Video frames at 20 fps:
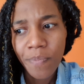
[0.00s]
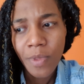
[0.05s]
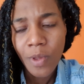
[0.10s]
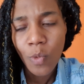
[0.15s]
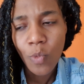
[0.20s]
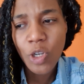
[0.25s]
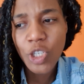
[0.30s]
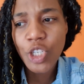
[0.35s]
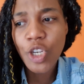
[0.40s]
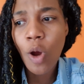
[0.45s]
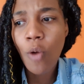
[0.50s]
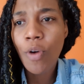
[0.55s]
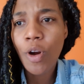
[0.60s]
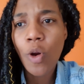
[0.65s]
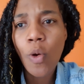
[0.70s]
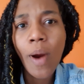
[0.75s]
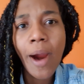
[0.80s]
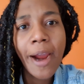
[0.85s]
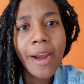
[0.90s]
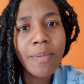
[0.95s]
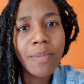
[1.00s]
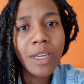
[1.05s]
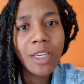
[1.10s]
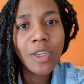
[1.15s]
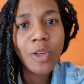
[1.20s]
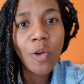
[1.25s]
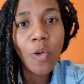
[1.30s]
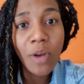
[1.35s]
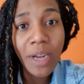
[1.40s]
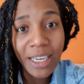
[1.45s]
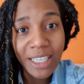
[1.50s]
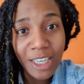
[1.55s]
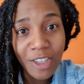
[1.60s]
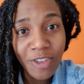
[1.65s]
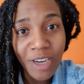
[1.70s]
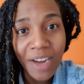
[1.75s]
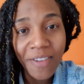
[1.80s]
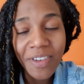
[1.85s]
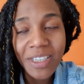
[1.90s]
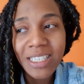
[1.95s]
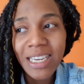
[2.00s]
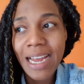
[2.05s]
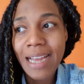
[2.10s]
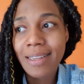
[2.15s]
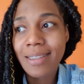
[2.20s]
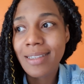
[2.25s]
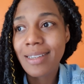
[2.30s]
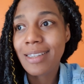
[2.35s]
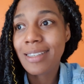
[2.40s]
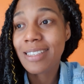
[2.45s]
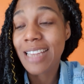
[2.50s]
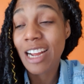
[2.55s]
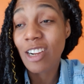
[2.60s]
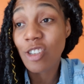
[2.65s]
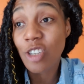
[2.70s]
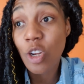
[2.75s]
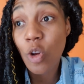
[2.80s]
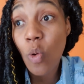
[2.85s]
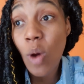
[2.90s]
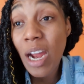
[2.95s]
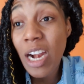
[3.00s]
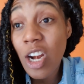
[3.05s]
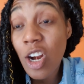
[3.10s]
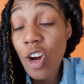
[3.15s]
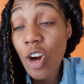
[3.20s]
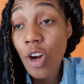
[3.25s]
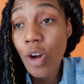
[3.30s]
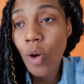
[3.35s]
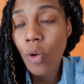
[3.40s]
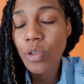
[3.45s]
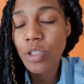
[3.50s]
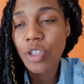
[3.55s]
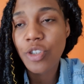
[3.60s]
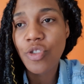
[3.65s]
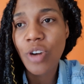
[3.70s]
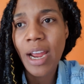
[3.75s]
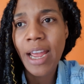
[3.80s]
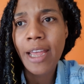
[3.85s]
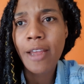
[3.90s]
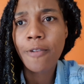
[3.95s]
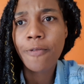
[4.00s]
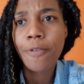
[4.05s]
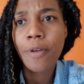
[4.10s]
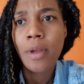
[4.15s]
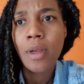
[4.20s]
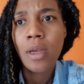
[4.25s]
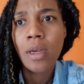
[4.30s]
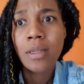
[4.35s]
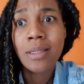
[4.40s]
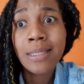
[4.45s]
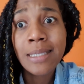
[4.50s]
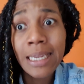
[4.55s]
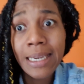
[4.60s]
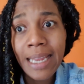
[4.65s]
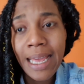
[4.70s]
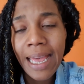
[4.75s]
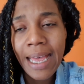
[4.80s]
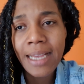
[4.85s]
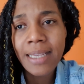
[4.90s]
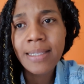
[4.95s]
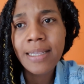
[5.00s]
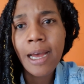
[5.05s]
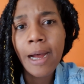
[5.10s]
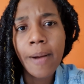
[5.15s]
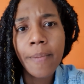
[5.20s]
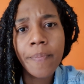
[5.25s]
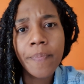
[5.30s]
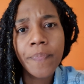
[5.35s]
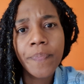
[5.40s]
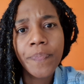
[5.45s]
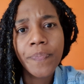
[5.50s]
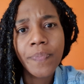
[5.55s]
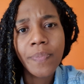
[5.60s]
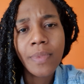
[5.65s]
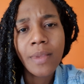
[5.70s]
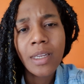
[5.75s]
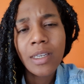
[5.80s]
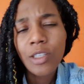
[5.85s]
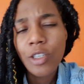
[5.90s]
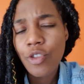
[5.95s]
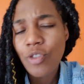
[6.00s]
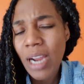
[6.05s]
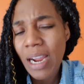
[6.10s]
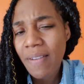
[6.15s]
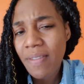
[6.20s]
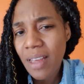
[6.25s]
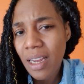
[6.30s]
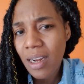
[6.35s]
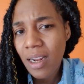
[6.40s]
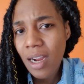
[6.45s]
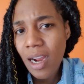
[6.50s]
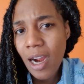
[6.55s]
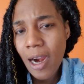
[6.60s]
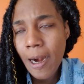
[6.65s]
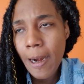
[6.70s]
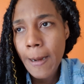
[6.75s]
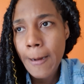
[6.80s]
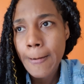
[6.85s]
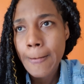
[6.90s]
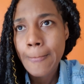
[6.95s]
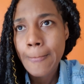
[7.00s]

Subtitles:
Which now required me to go get a driver's license, to actually go and learn how to drive, sit the exam, to drive that car.